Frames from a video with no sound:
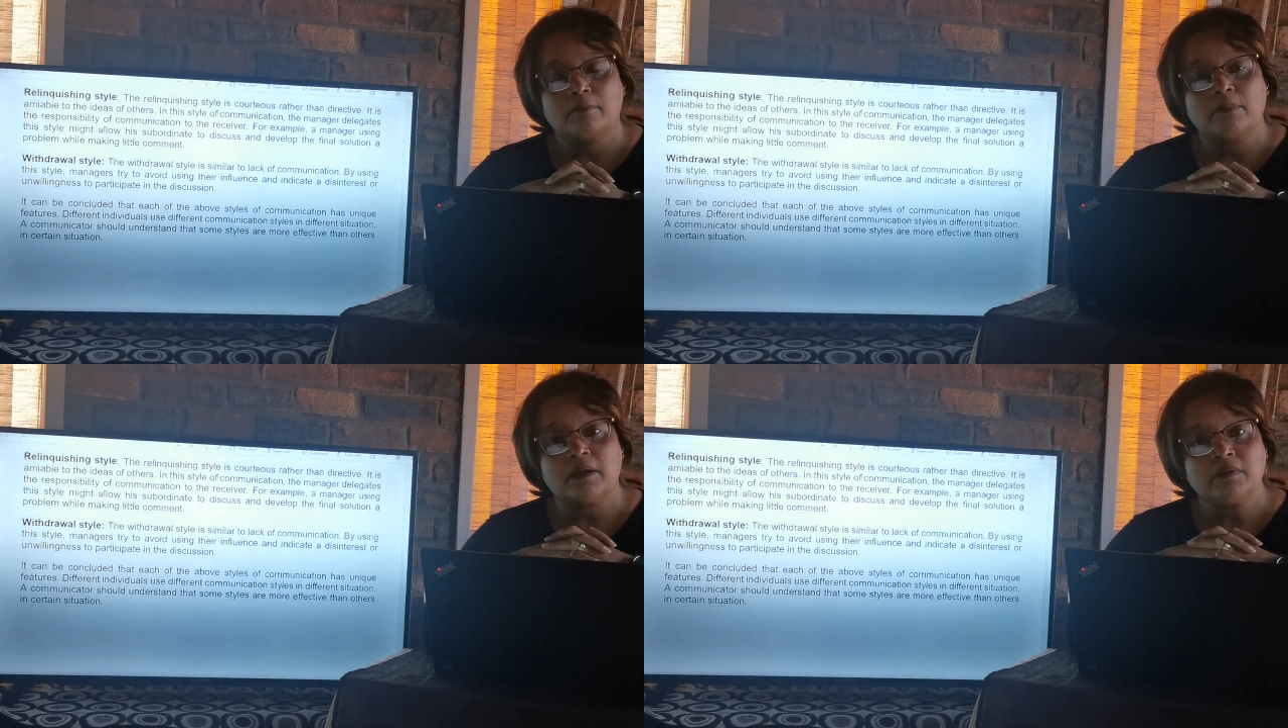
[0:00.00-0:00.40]

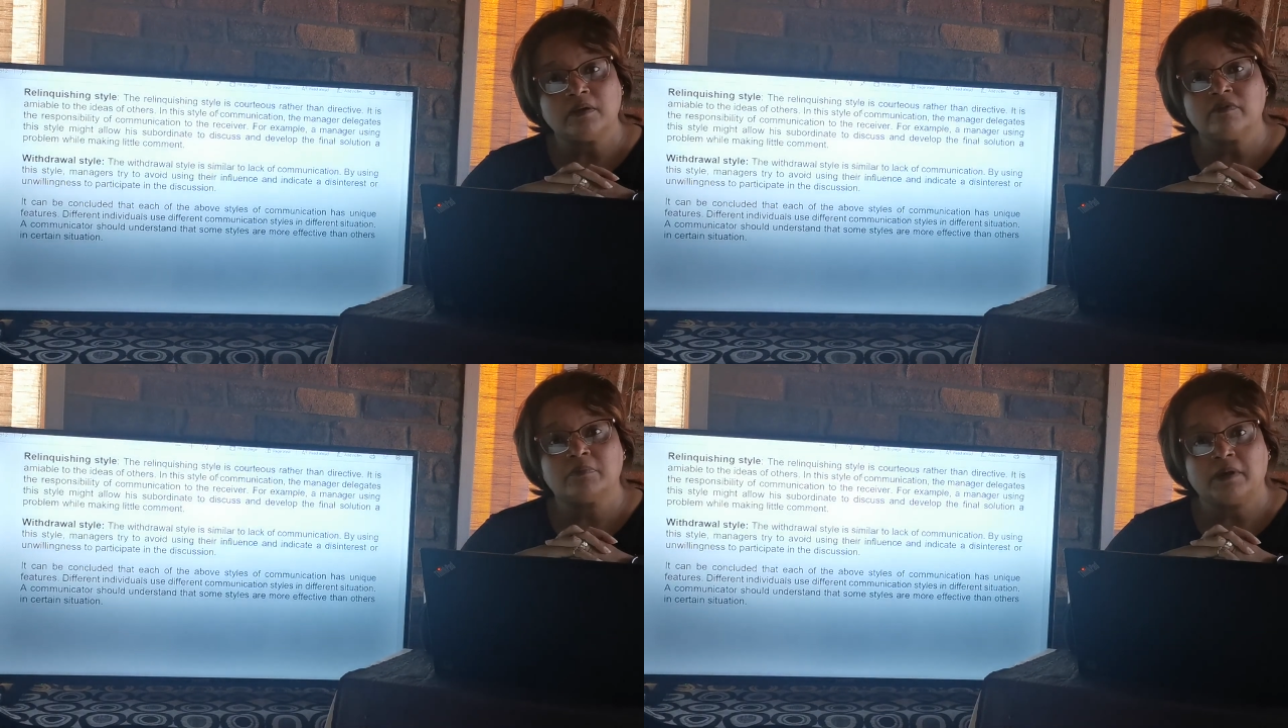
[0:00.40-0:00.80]
maybe
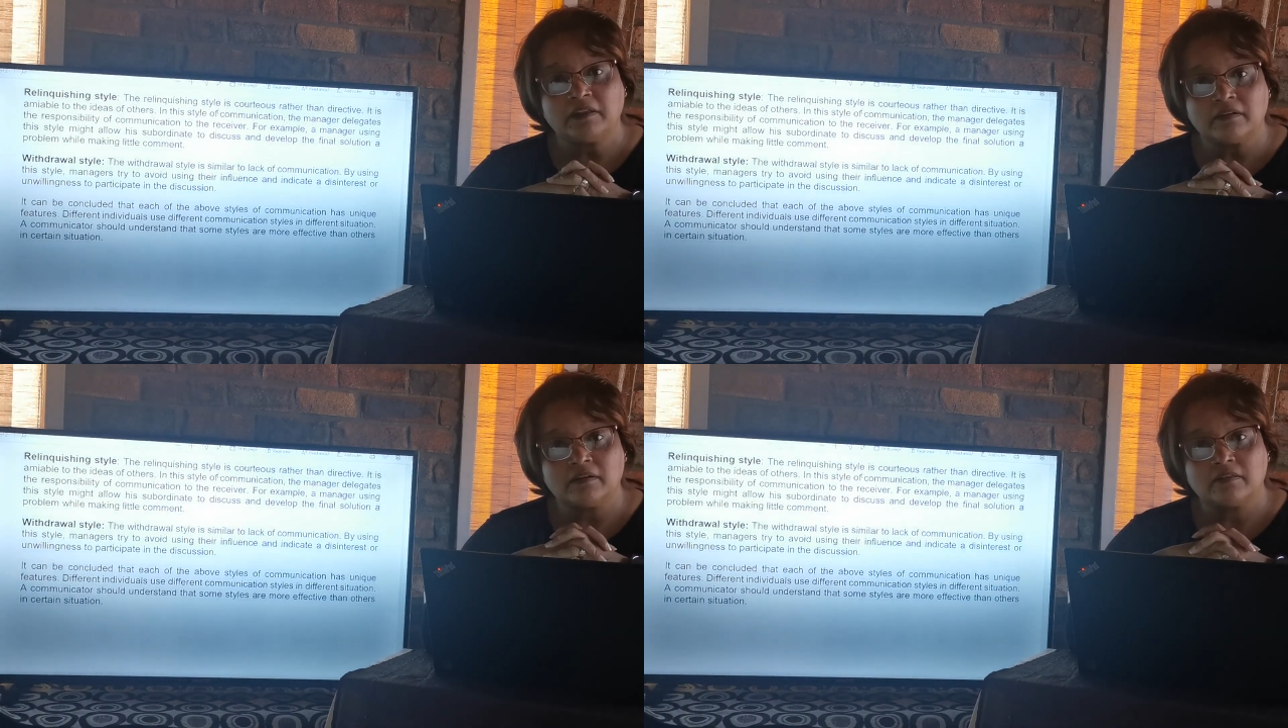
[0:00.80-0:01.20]
even
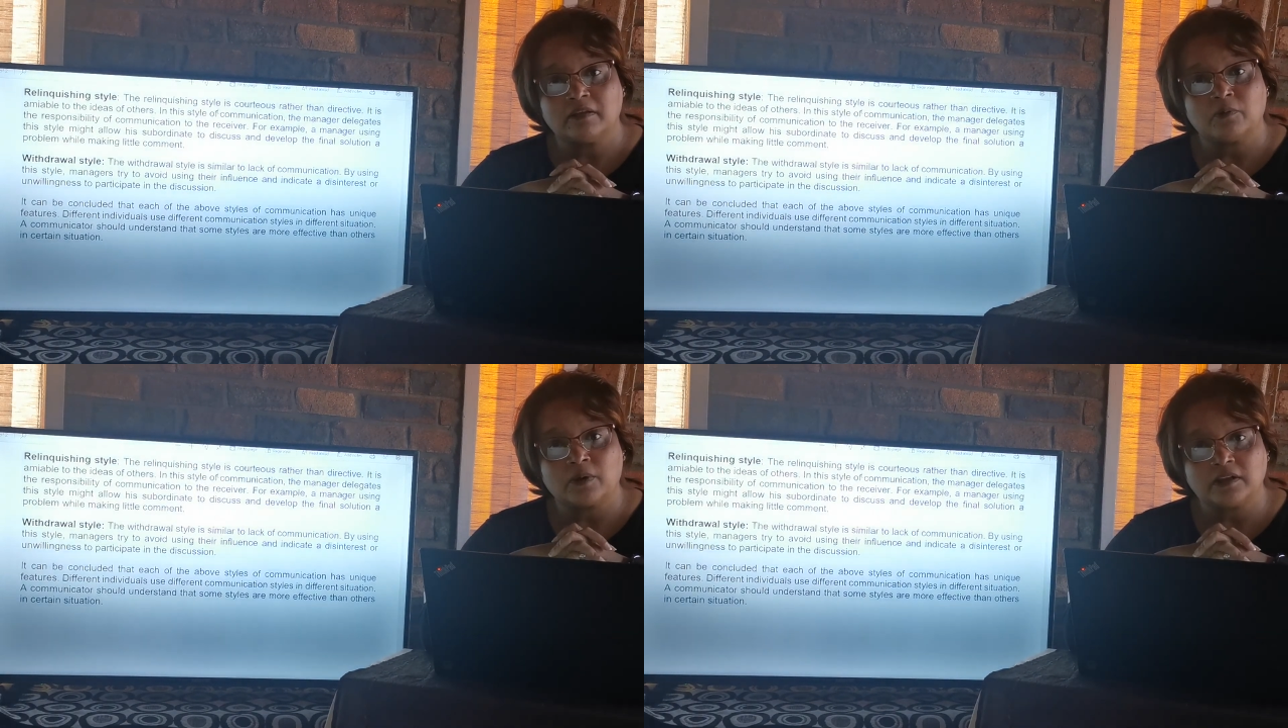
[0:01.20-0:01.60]
better
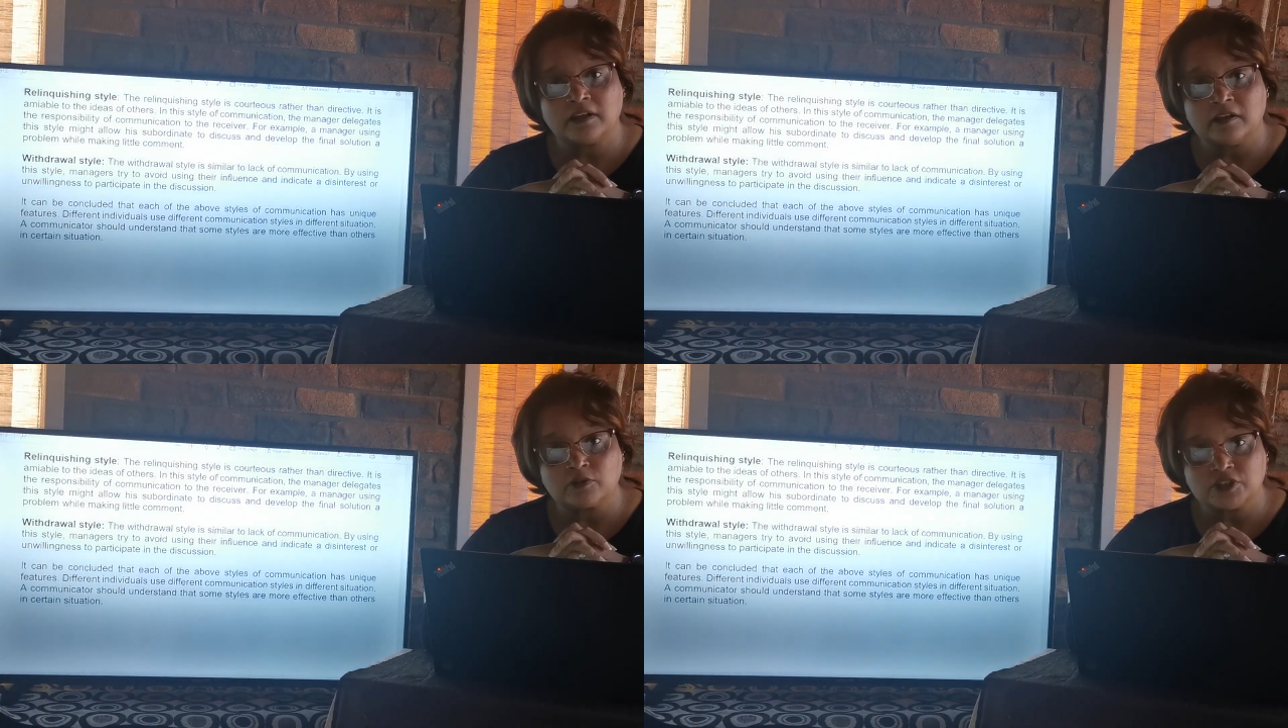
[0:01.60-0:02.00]
than what
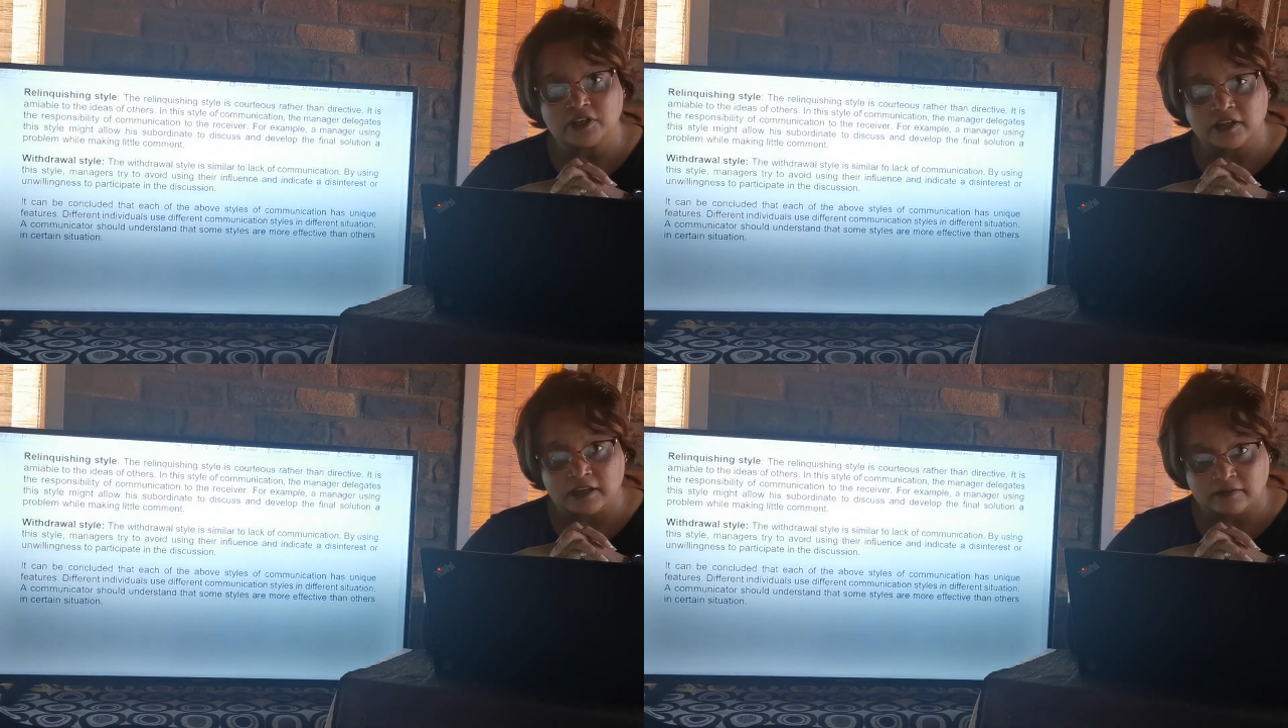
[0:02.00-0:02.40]
he or
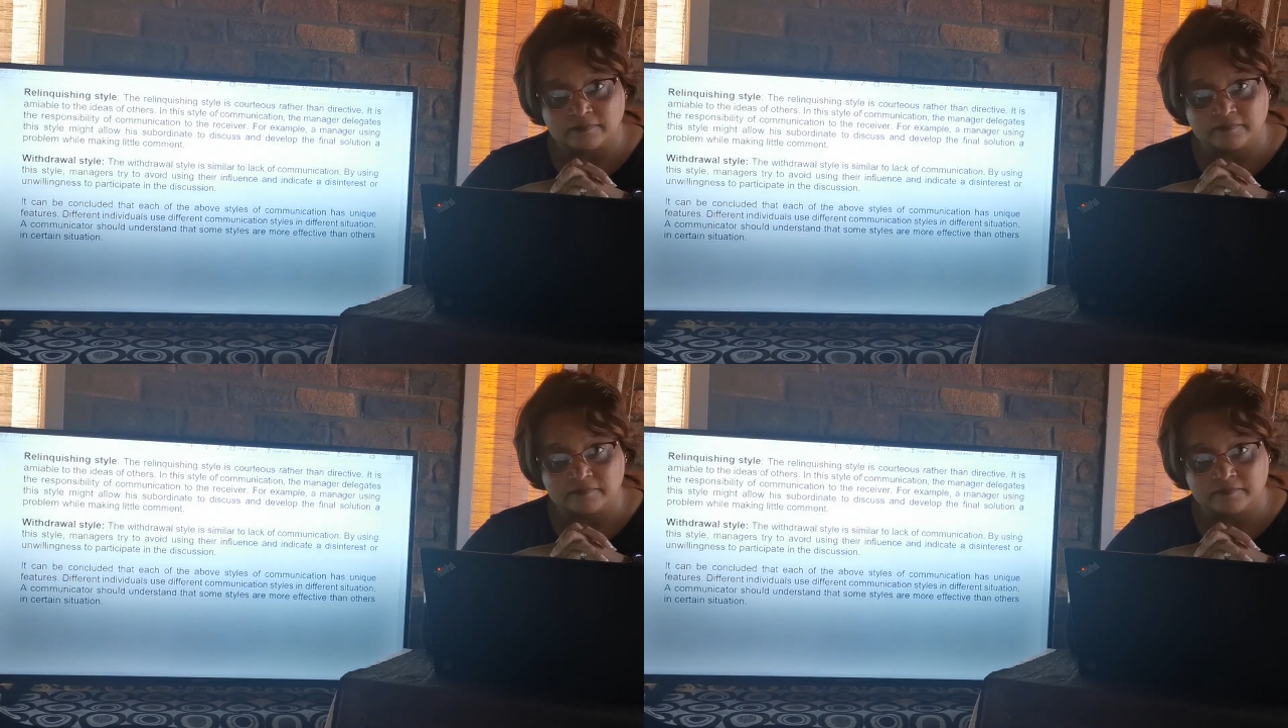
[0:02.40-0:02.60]
she can.